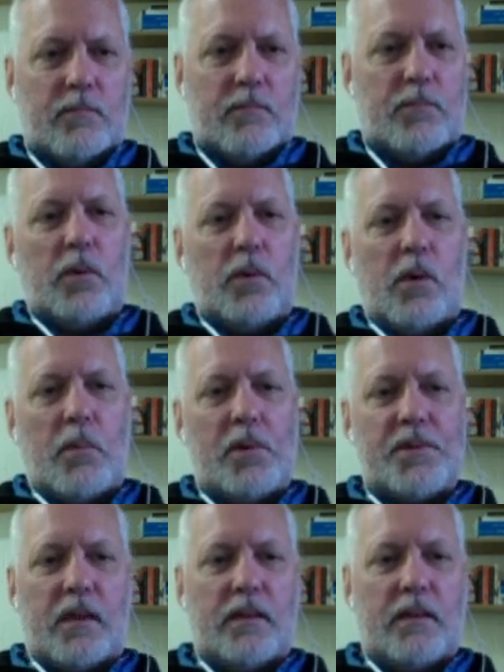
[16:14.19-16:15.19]
pool
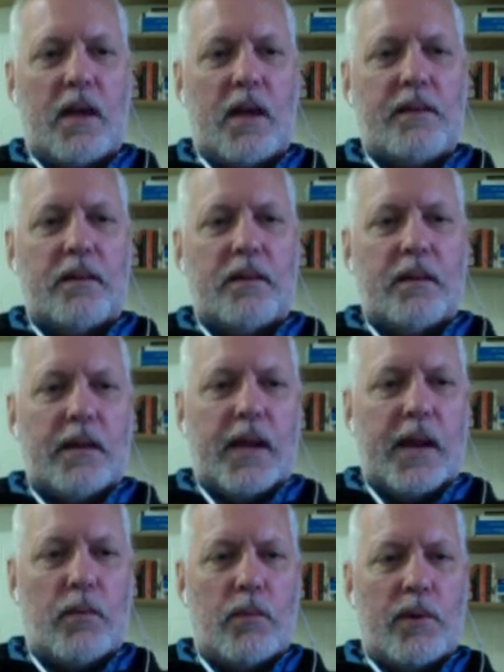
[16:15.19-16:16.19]
homers online,
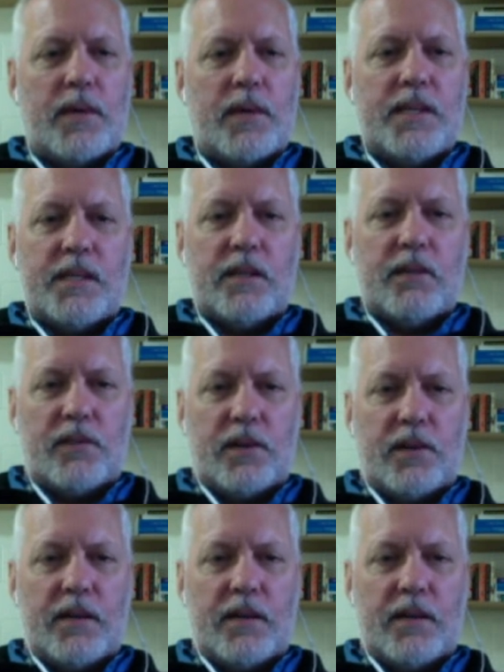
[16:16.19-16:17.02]
and we resilvered